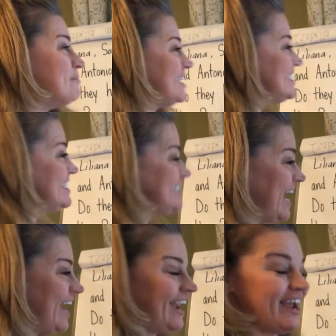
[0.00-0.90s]

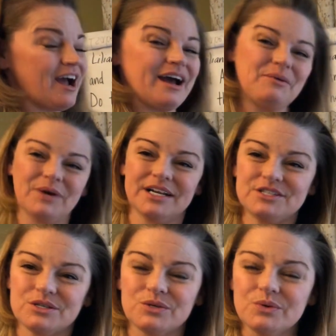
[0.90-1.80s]
Today, I want to
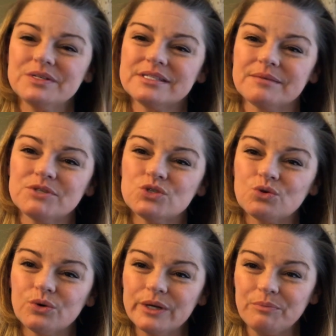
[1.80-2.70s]
do some
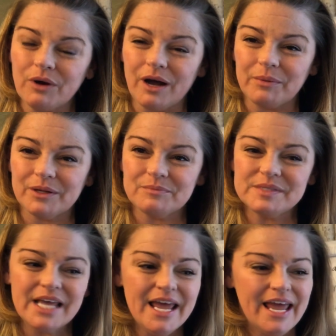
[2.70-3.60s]
story problems,
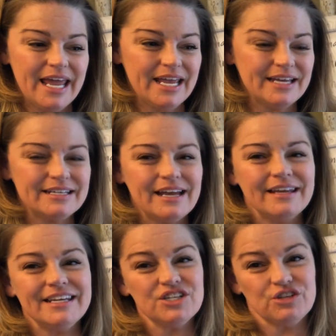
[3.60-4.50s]
and
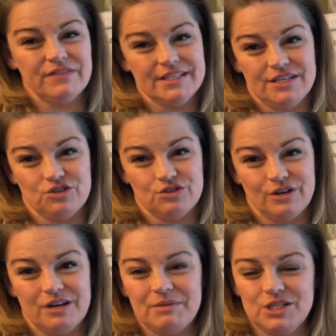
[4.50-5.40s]
each of the teachers are
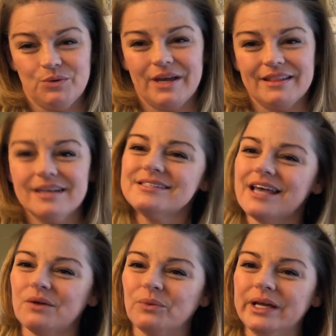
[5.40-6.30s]
going to be doing this,
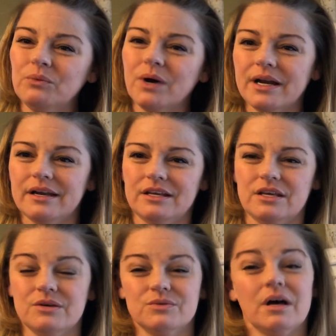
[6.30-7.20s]
and we wanted to
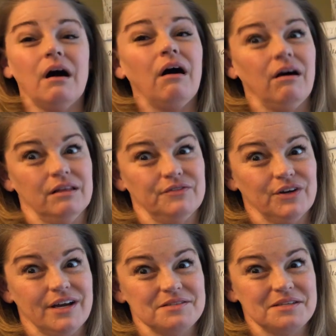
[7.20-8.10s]
use all of your
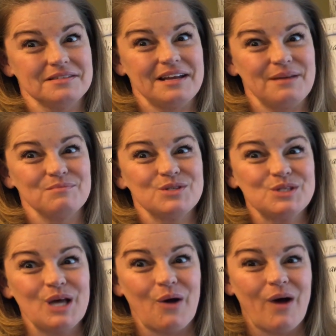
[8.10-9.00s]
guys' names.
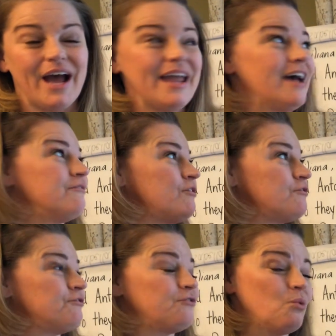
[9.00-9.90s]
So I have
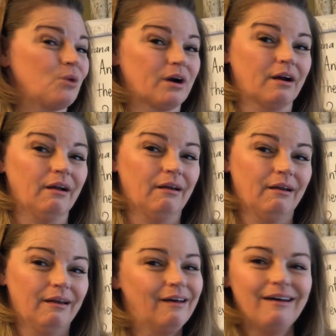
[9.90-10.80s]
four
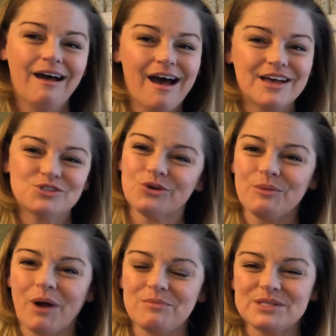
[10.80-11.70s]
story
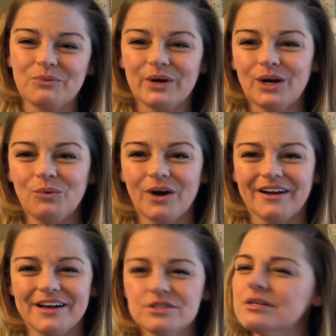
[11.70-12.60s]
problems that we're going to work
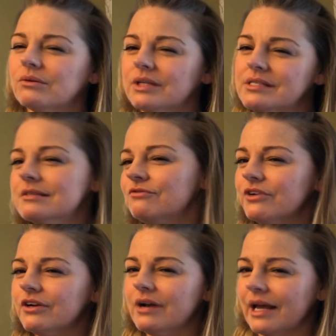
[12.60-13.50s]
on, so listen for
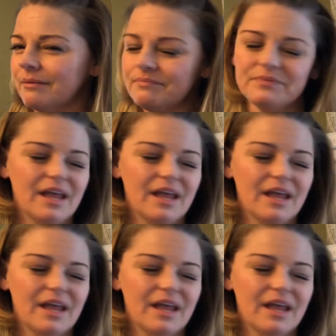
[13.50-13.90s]
your name.